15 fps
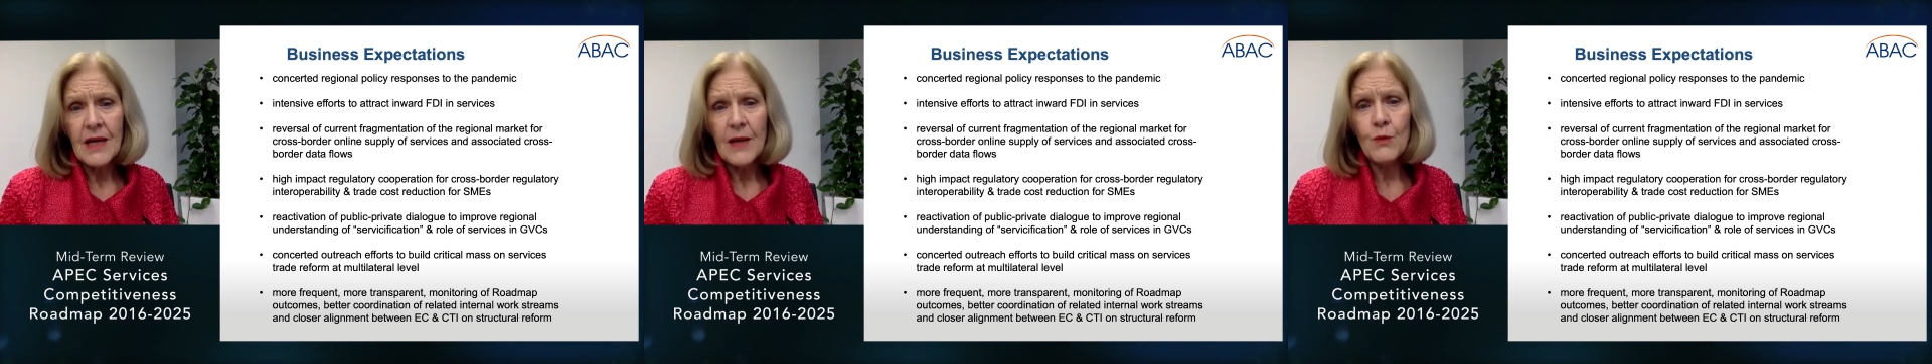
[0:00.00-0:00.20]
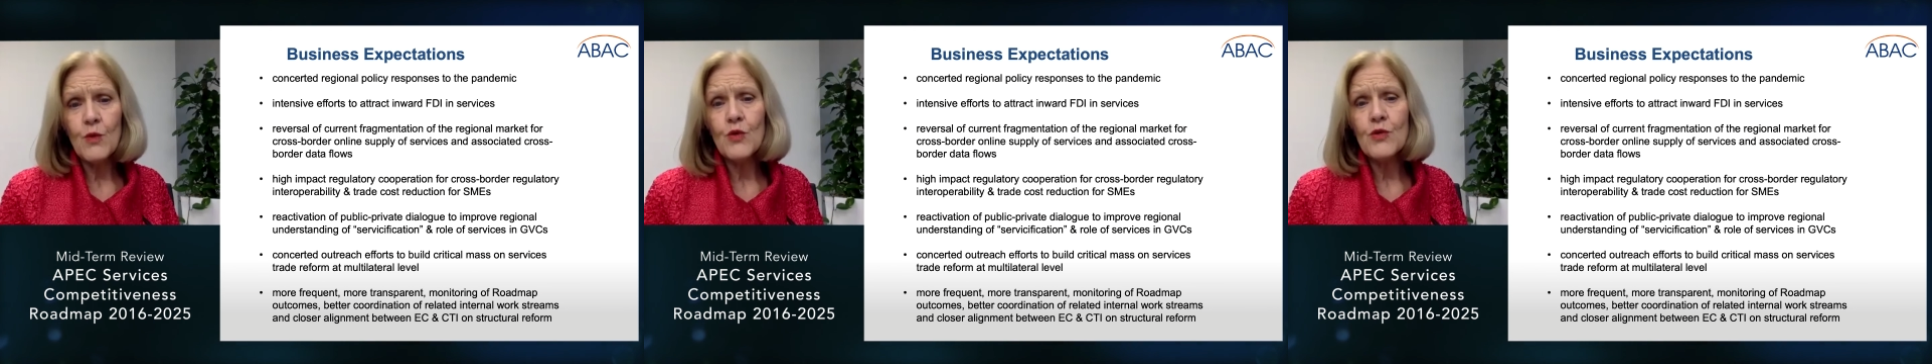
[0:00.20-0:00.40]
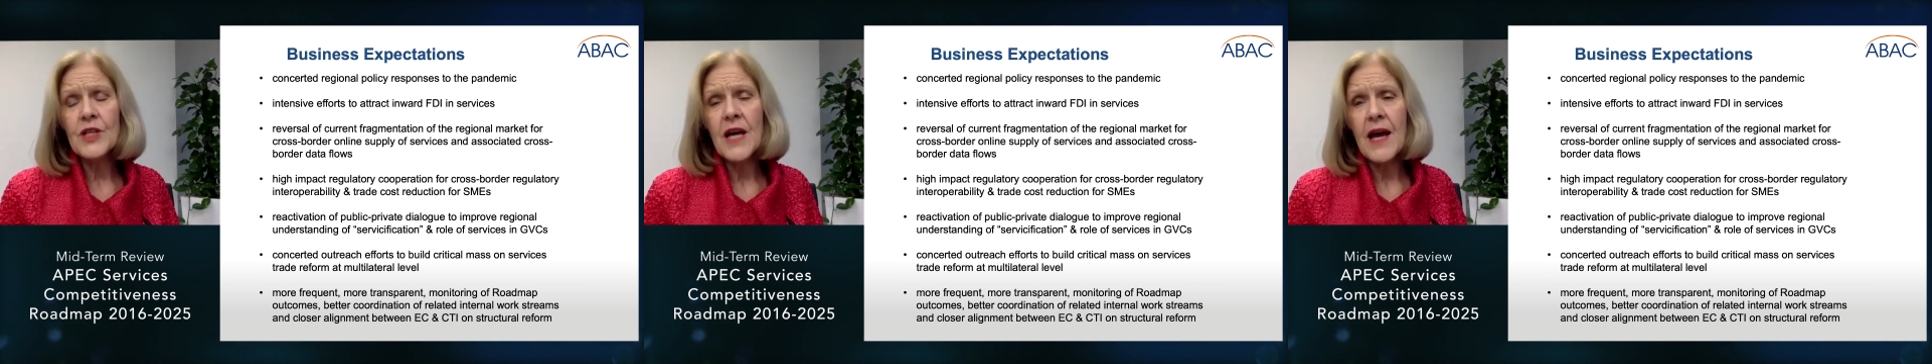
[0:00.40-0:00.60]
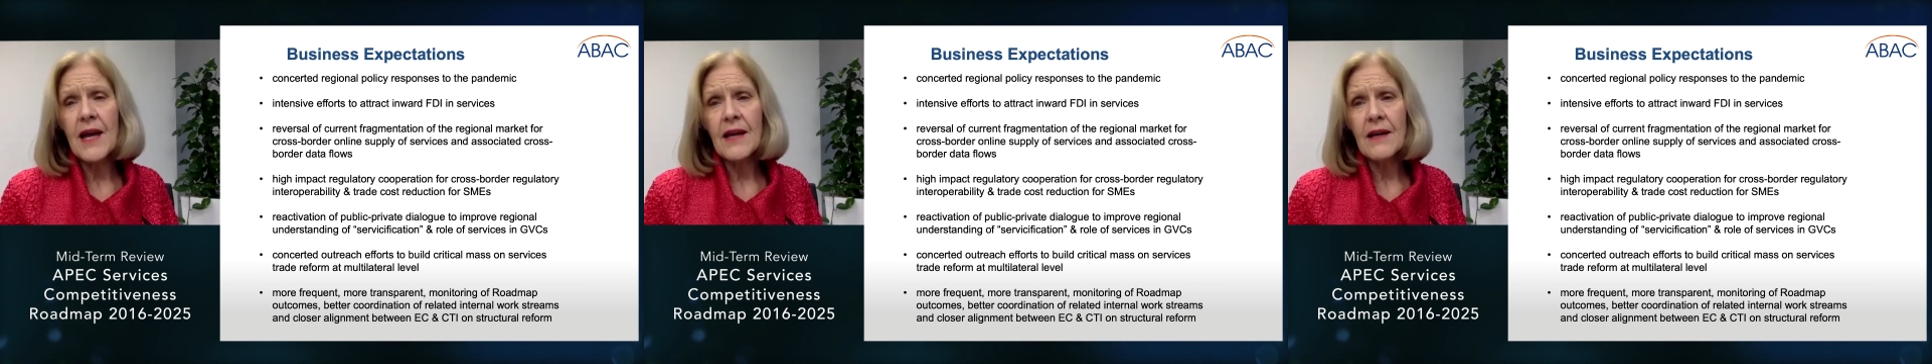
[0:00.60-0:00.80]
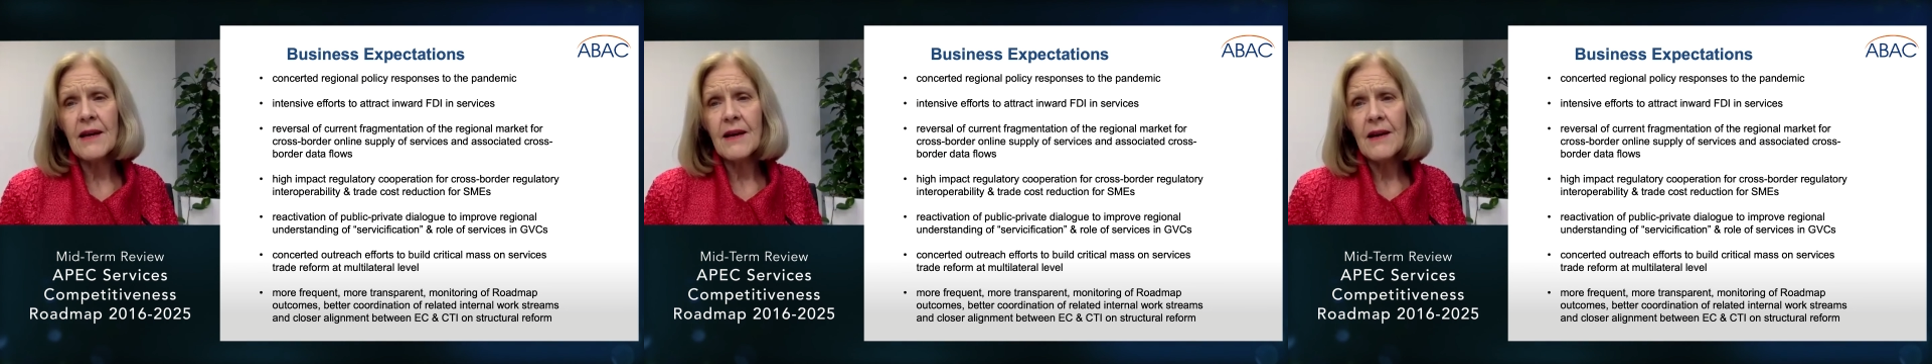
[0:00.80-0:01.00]
It will
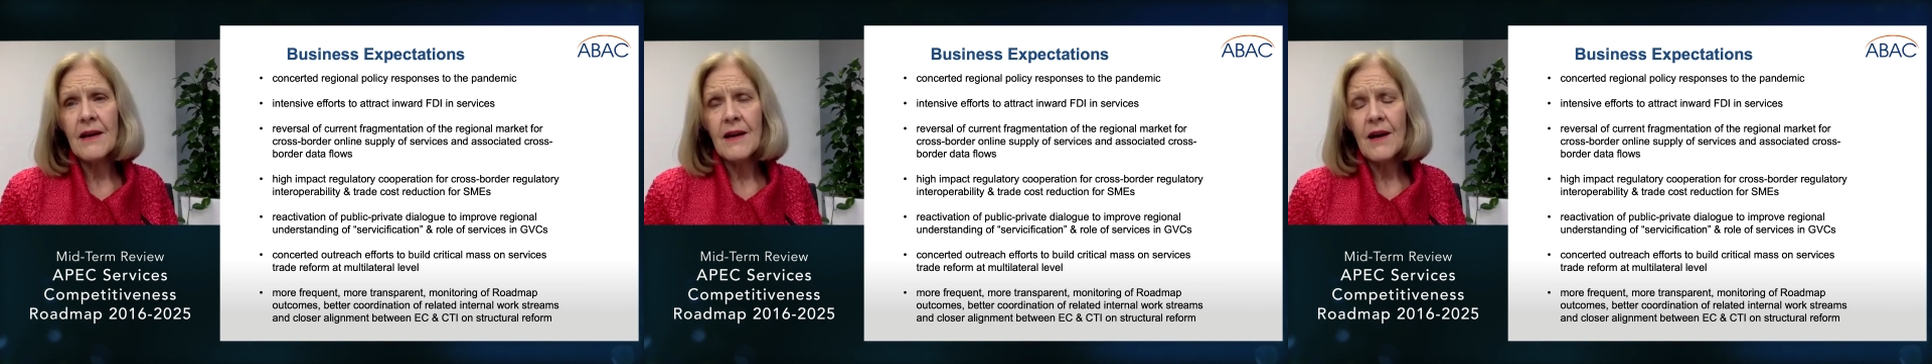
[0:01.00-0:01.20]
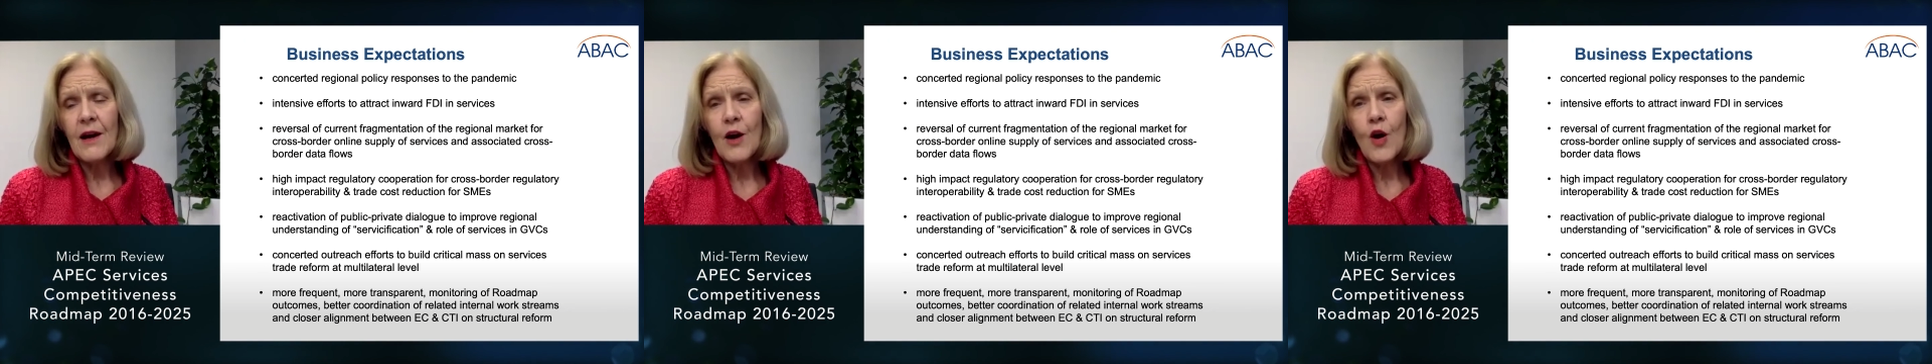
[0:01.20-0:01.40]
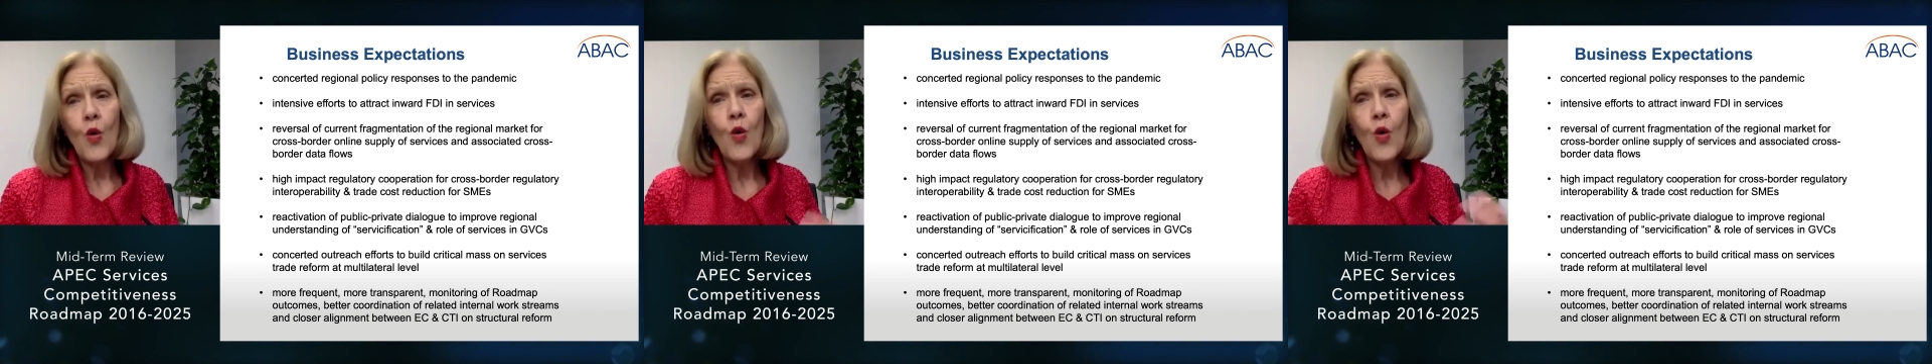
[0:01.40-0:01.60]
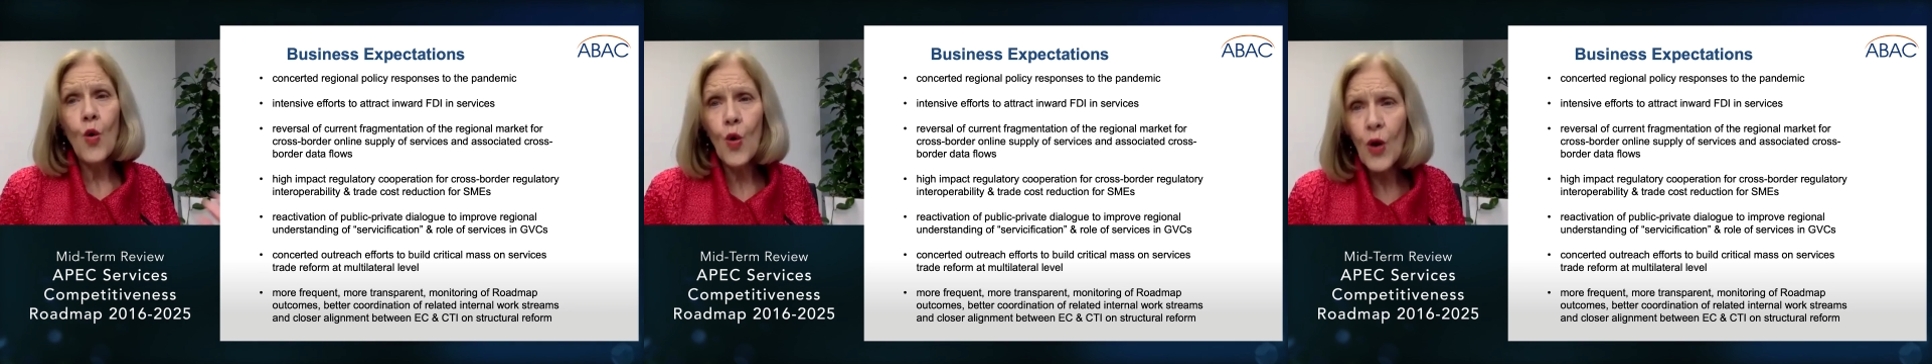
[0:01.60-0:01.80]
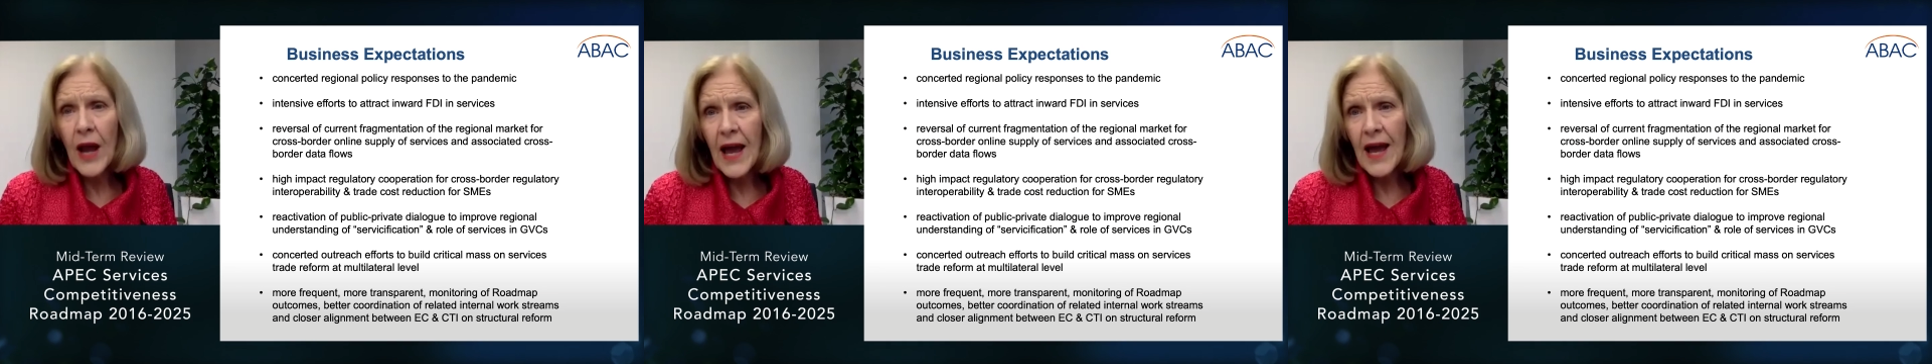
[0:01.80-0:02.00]
take
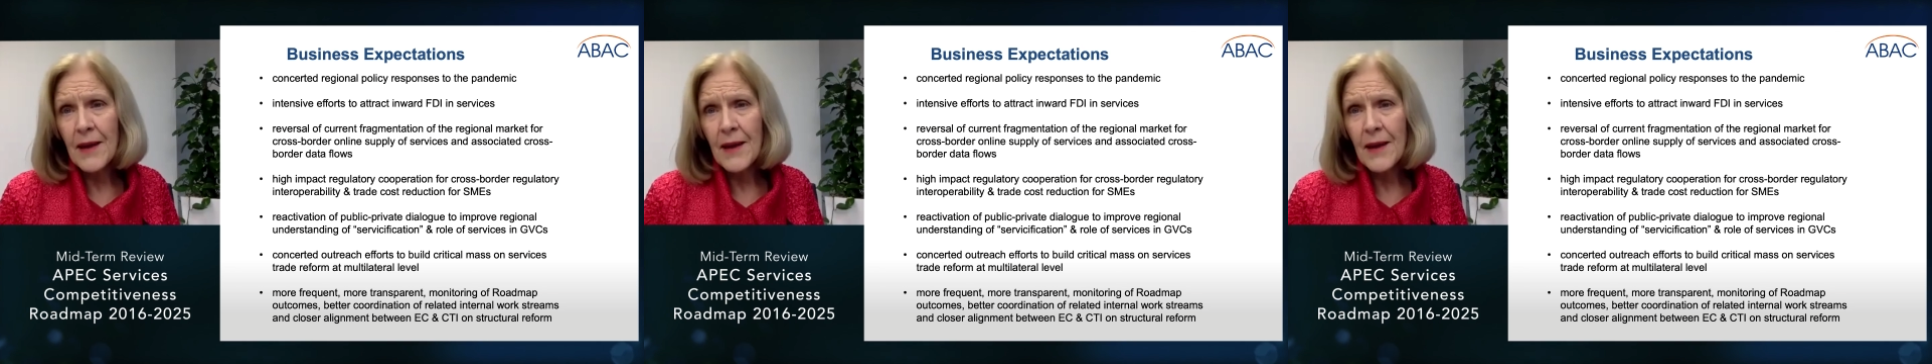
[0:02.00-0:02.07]
all